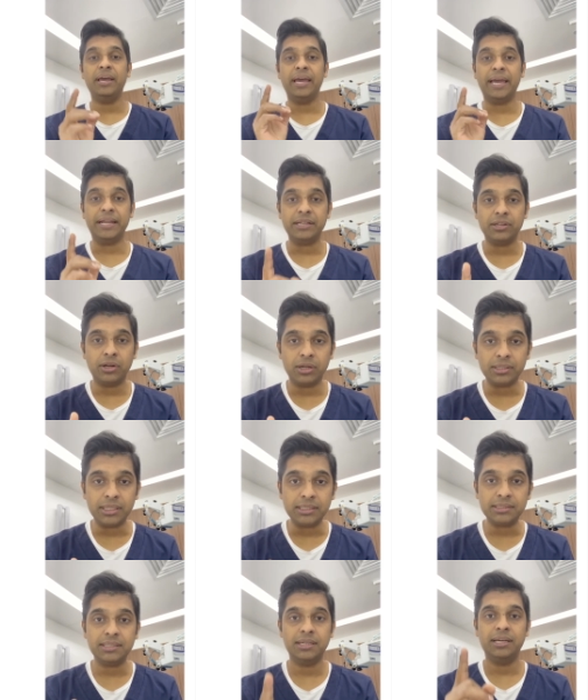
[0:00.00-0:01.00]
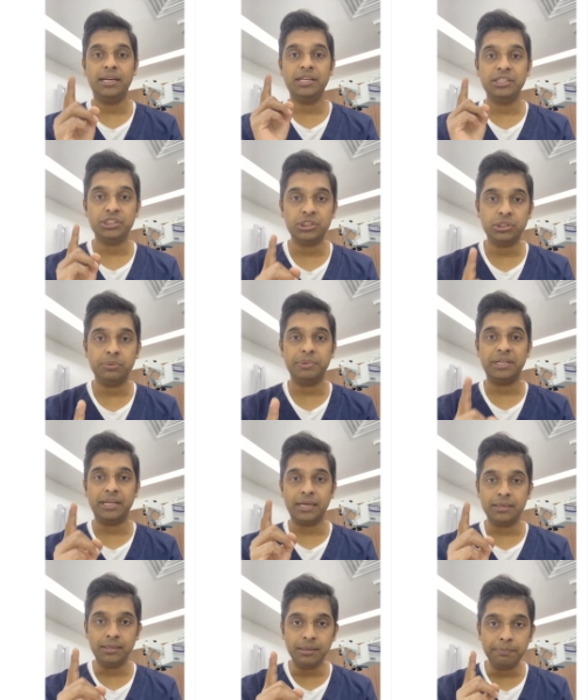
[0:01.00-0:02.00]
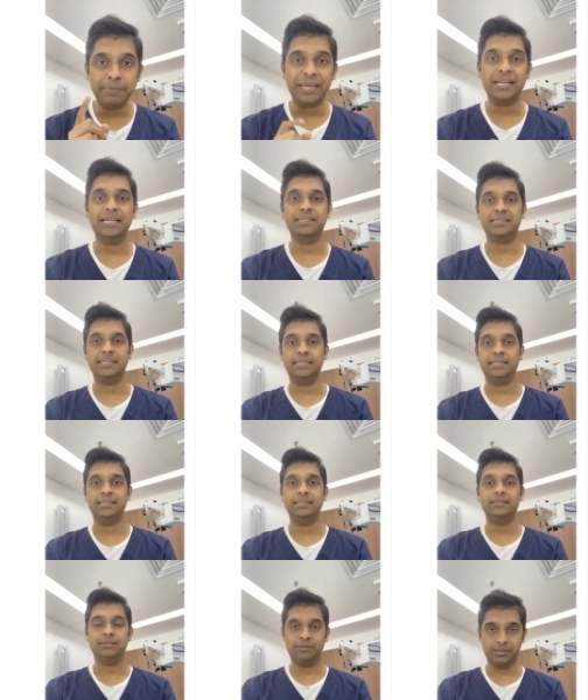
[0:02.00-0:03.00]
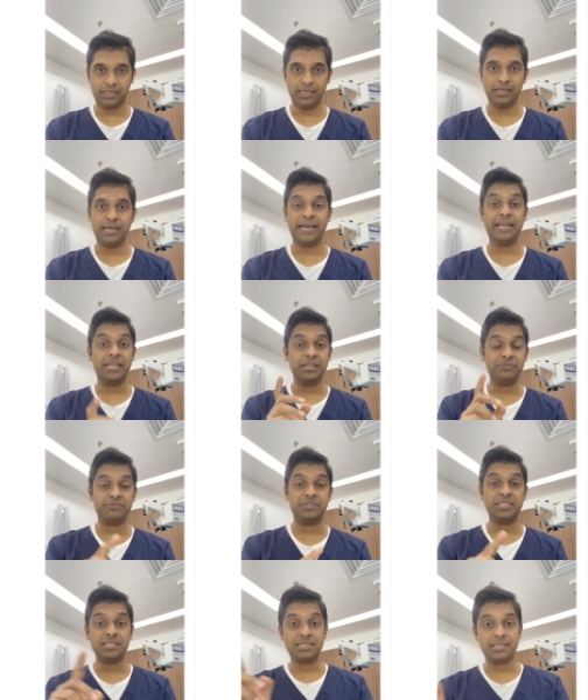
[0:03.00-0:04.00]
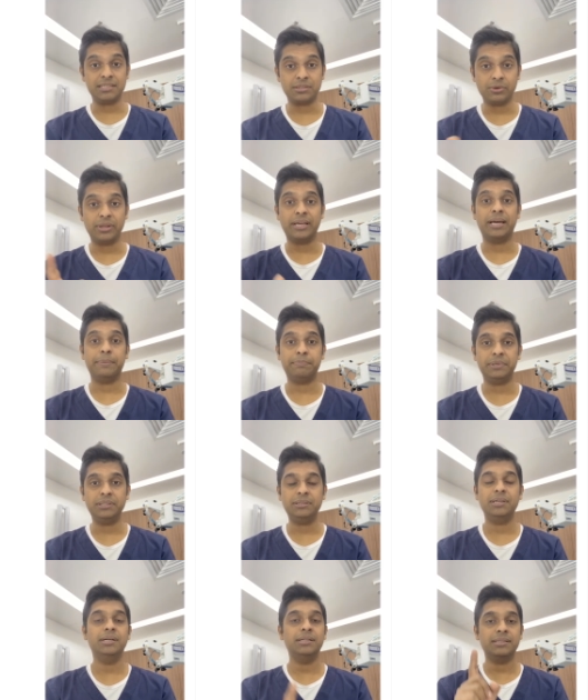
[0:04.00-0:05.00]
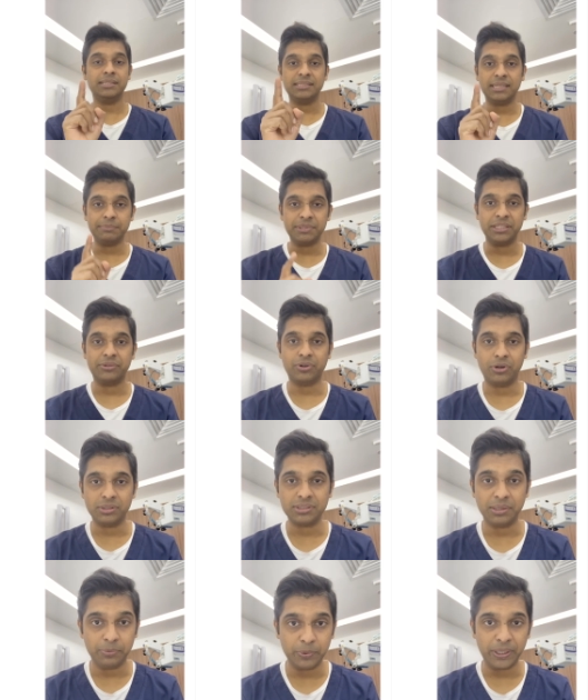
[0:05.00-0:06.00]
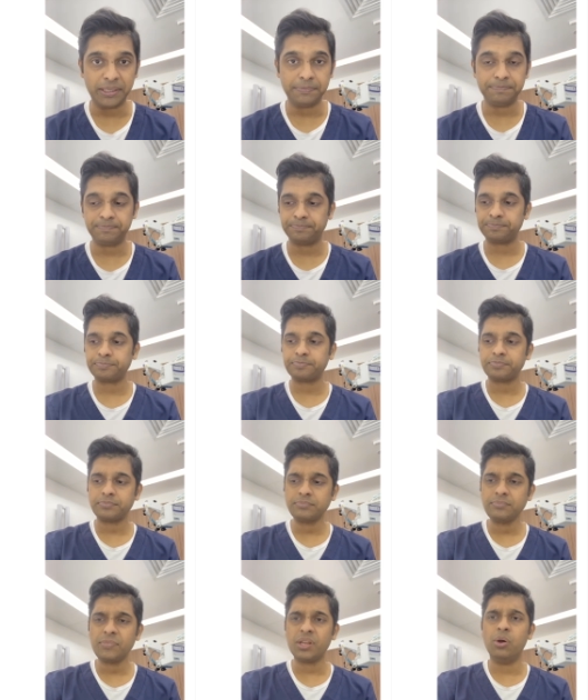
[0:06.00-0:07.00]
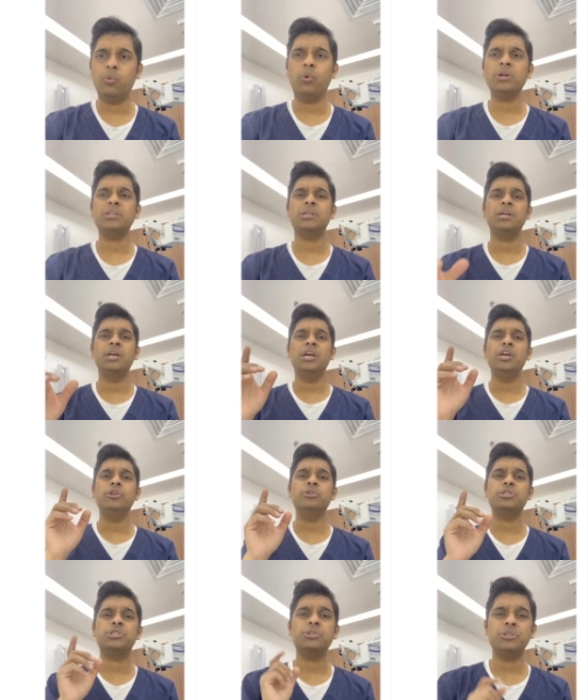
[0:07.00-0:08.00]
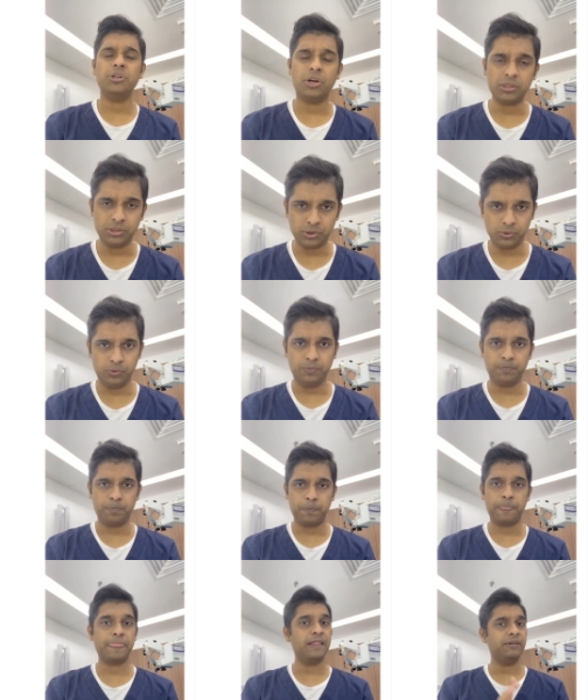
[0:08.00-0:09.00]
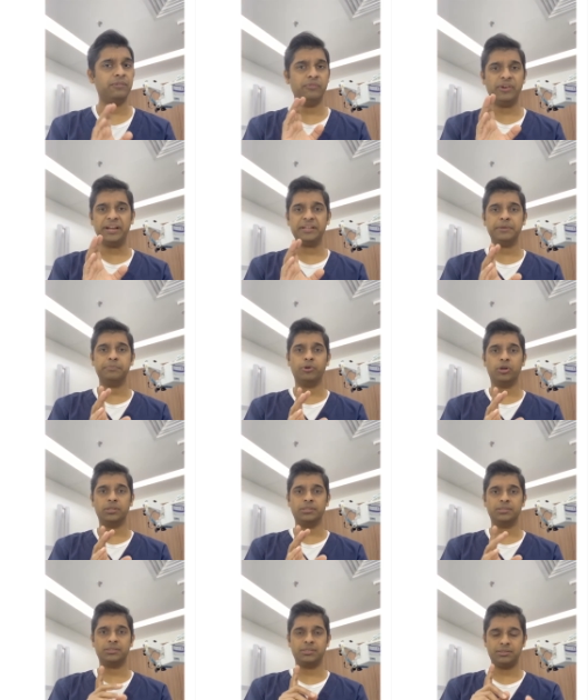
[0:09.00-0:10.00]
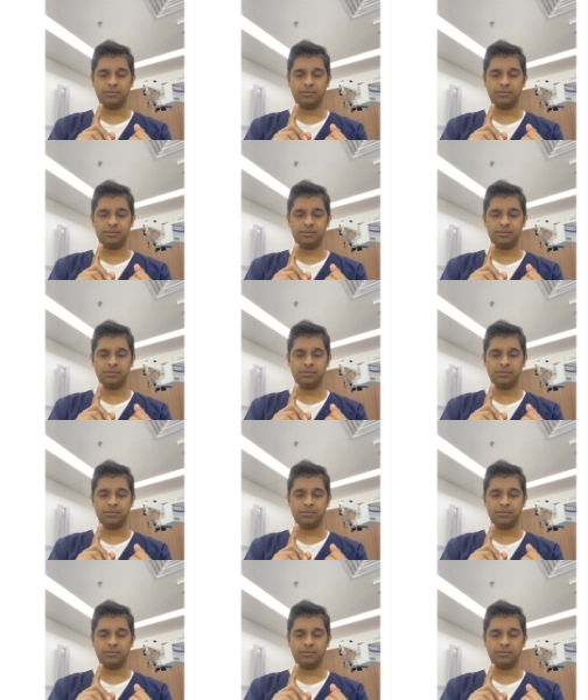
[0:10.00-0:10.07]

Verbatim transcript: endodontics should be done painlessly. Okay, and if this is going to happen, then something wrong somewhere. What you should not do, very important.